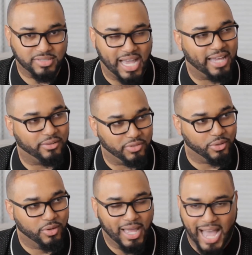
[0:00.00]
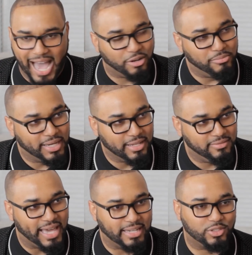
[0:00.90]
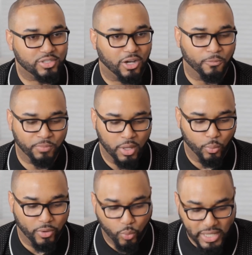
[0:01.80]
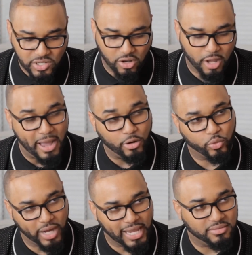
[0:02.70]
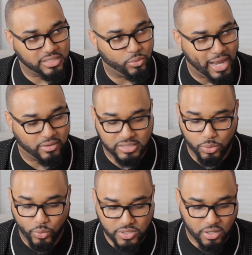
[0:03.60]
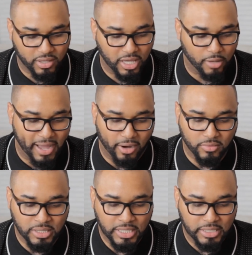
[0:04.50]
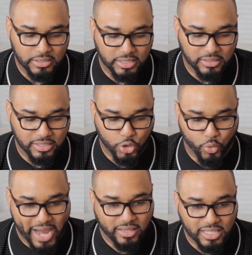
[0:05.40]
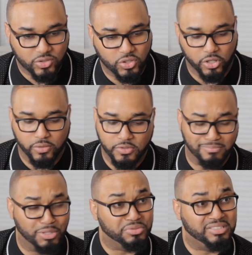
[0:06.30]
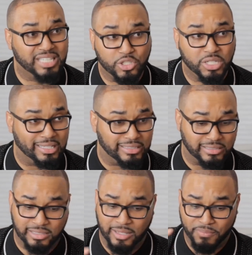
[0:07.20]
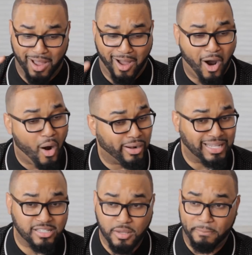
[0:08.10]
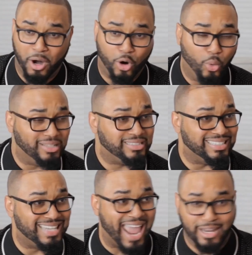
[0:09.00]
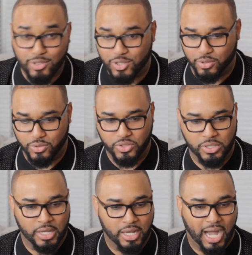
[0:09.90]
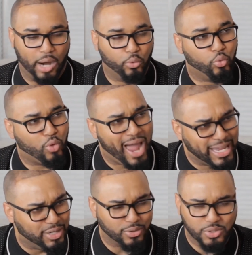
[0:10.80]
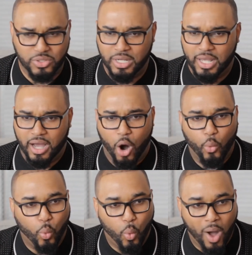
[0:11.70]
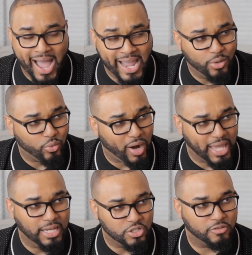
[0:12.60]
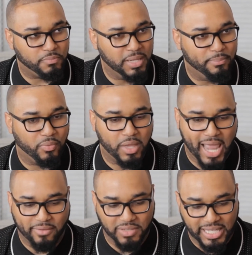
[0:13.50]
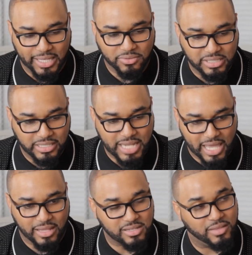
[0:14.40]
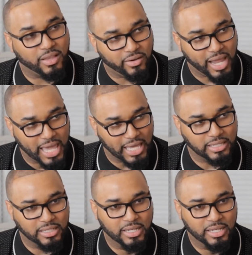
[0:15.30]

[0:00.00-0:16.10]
side of you? Mm. I don't mm-hmm. believe that. And so when we talk about creatives at YLC, we're talking about the, the track that serves musicians, artists, poets, dancers, uh, writers, a wide range of people that have gifts and talents in their hand